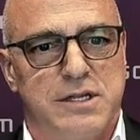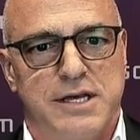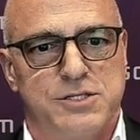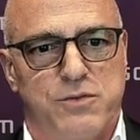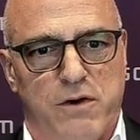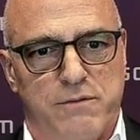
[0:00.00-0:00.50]

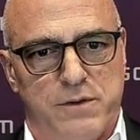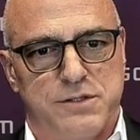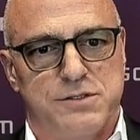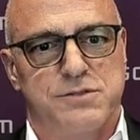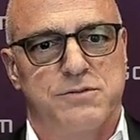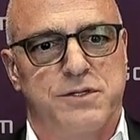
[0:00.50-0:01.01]
next 12
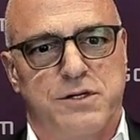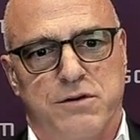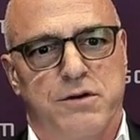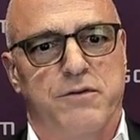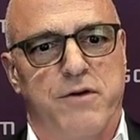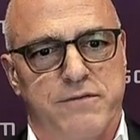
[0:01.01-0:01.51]
months
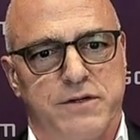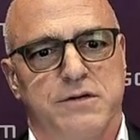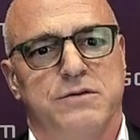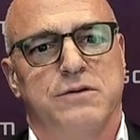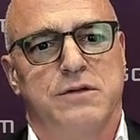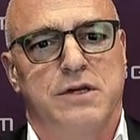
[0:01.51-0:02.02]
recurring
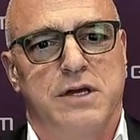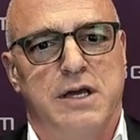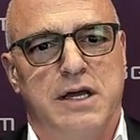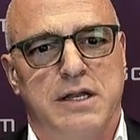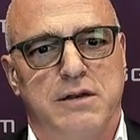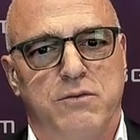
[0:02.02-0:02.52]
revenue.
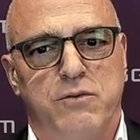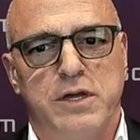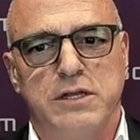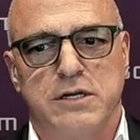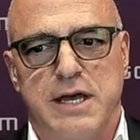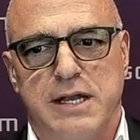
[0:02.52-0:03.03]
And
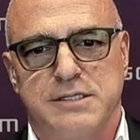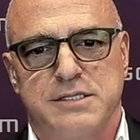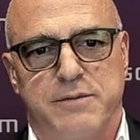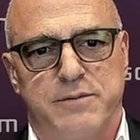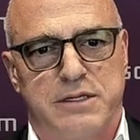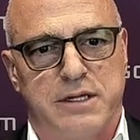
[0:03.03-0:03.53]
we look at
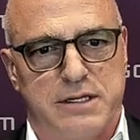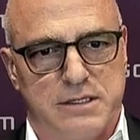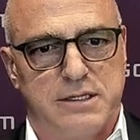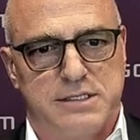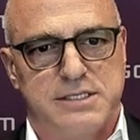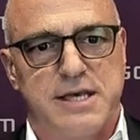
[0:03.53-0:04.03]
something like
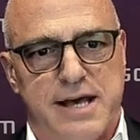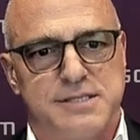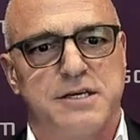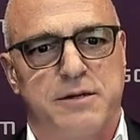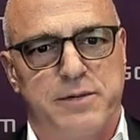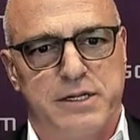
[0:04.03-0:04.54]
a
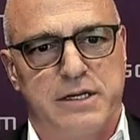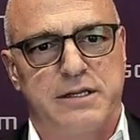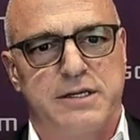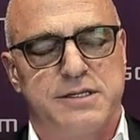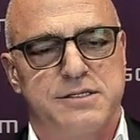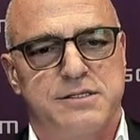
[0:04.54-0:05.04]
SaaS company
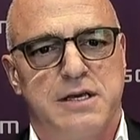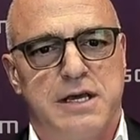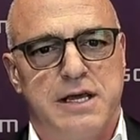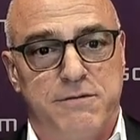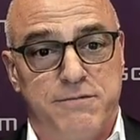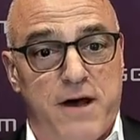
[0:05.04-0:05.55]
like this, and